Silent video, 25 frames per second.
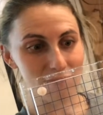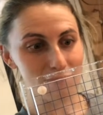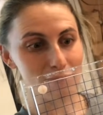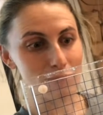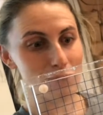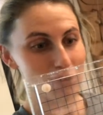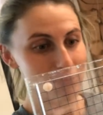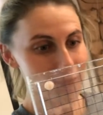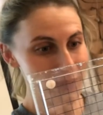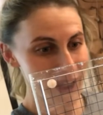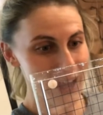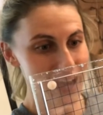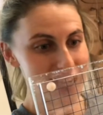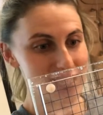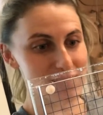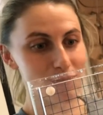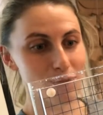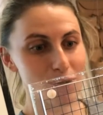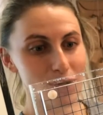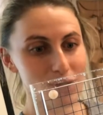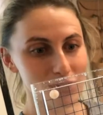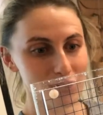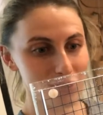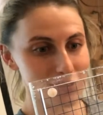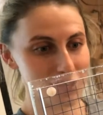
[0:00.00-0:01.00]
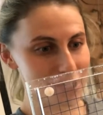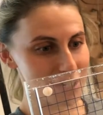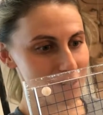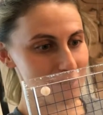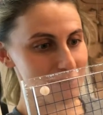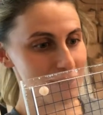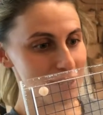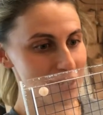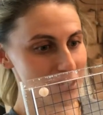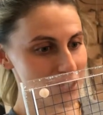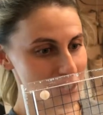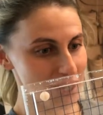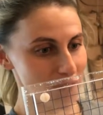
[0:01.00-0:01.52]
More mass, more
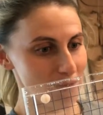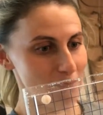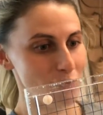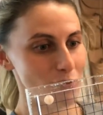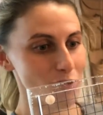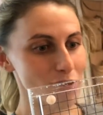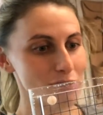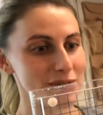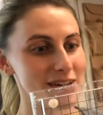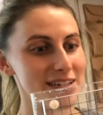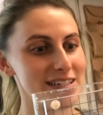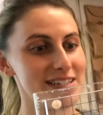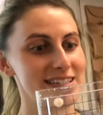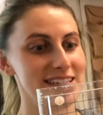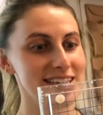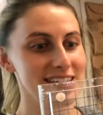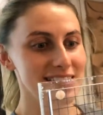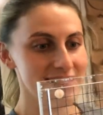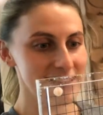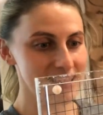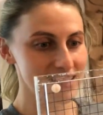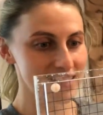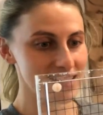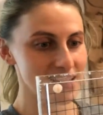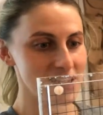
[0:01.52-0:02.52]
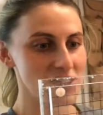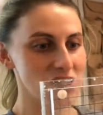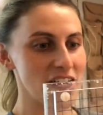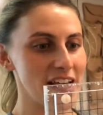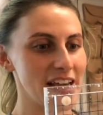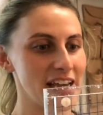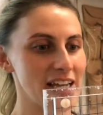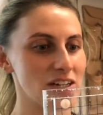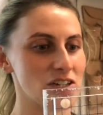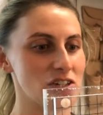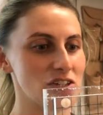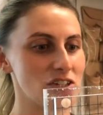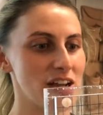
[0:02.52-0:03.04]
inertia, more resistance to
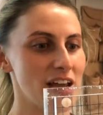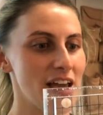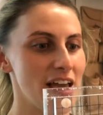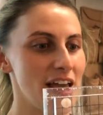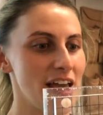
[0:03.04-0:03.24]
change.